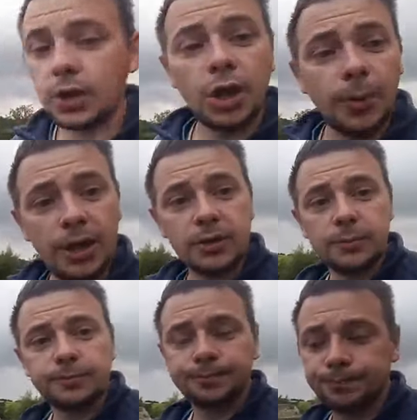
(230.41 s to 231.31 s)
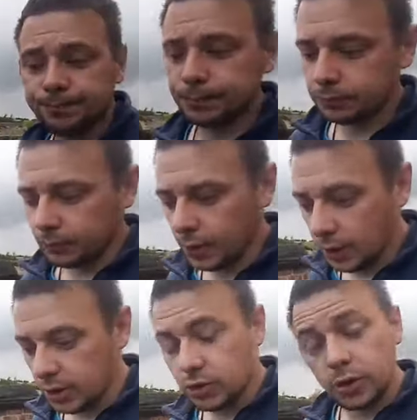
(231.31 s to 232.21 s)
Knob End,
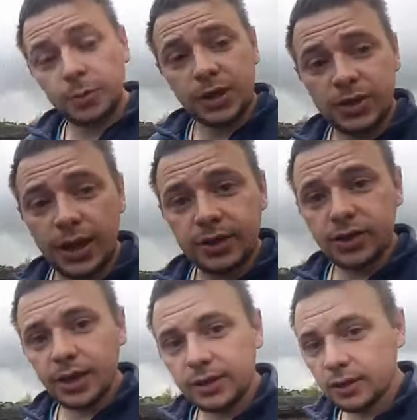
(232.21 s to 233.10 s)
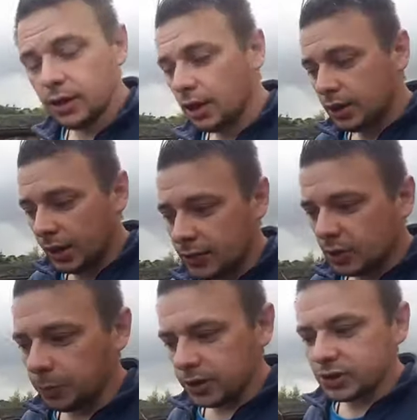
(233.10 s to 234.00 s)
the SSSI site. Now the
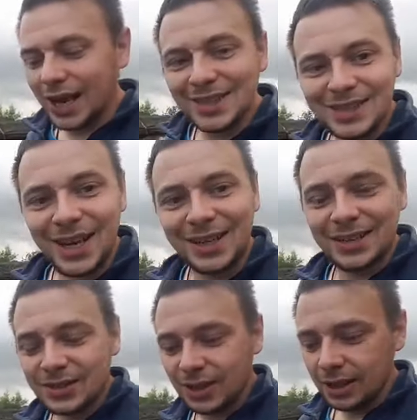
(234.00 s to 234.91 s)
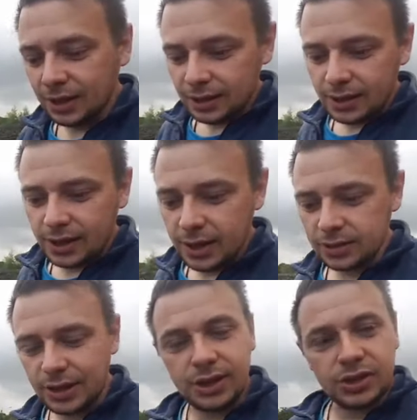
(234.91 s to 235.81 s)
SSSI site
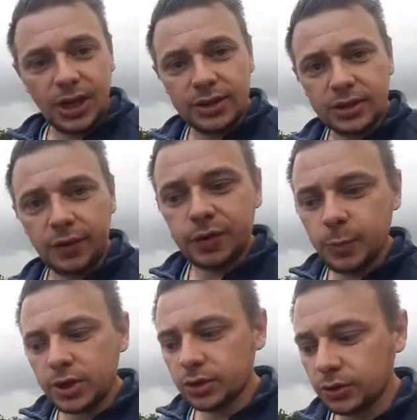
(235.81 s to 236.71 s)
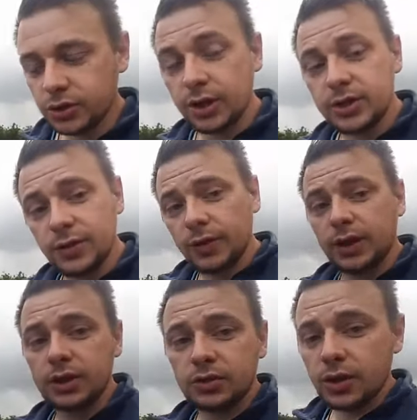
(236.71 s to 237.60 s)
is a site of special scientific
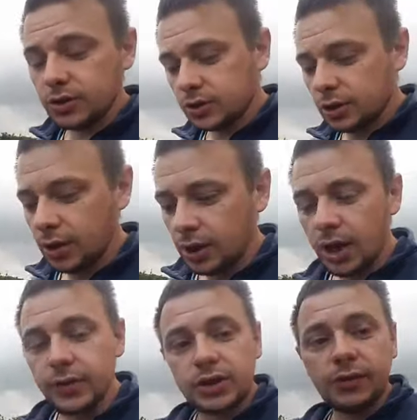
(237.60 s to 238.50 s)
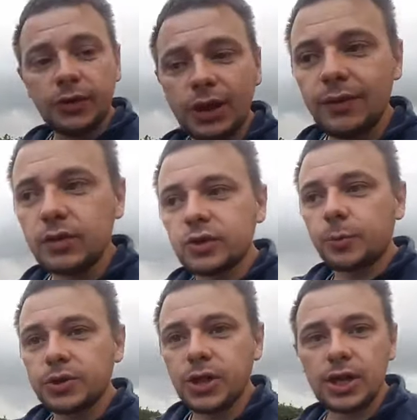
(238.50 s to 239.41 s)
interest. And there's different levels of
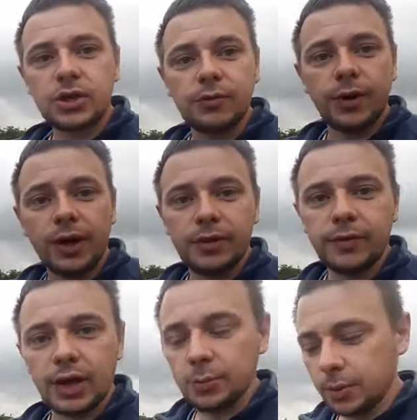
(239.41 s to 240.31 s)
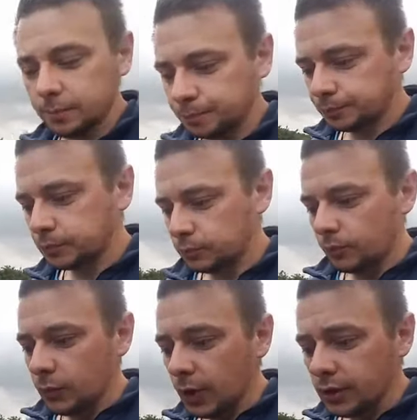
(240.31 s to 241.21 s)
protection for our environment.
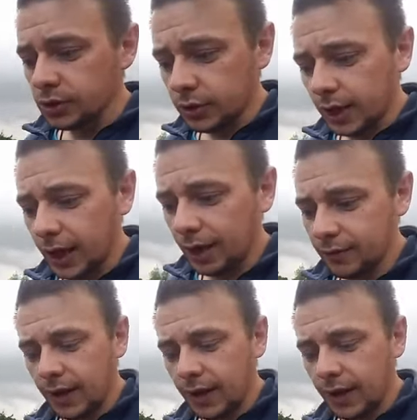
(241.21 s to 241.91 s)
So you have